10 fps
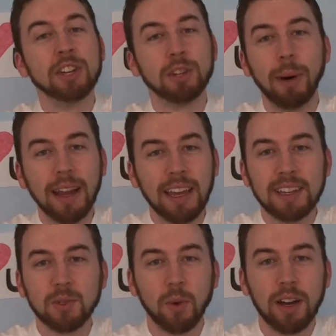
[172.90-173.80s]
So my
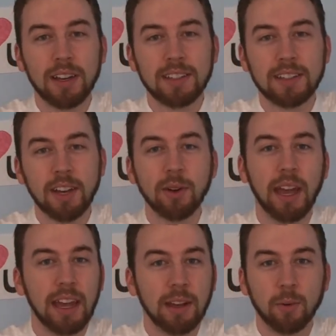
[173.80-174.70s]
guess was,
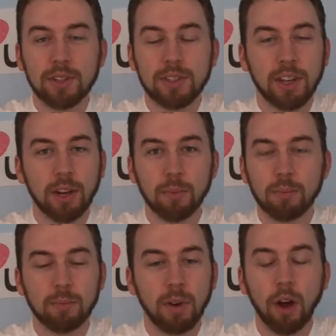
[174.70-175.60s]
okay, it was, you
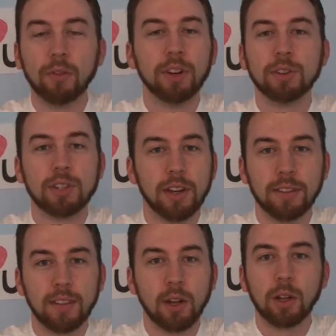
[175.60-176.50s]
know, overdose
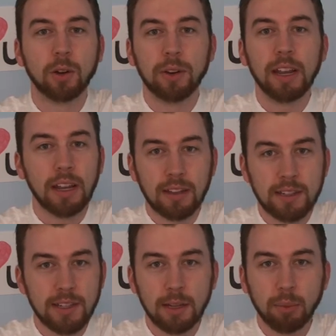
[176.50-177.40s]
on the chlorine
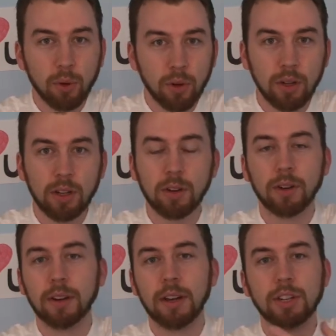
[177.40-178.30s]
that's in the pool,
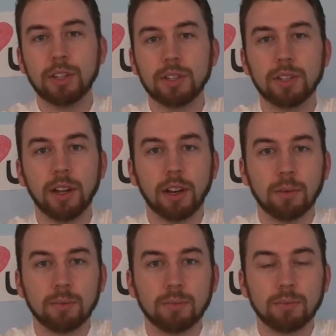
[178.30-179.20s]
or he just, you
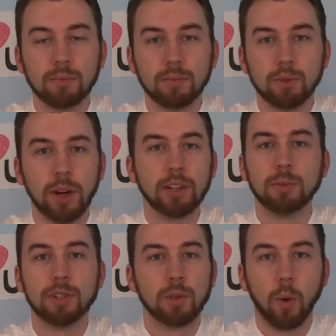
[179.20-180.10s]
know, drank
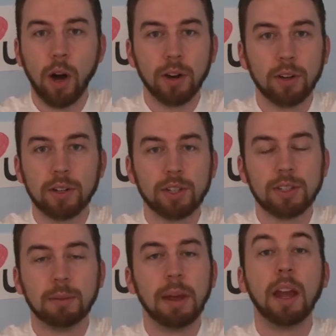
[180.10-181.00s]
too much of the water and
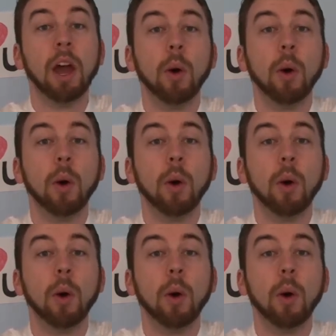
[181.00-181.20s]
just didn't make,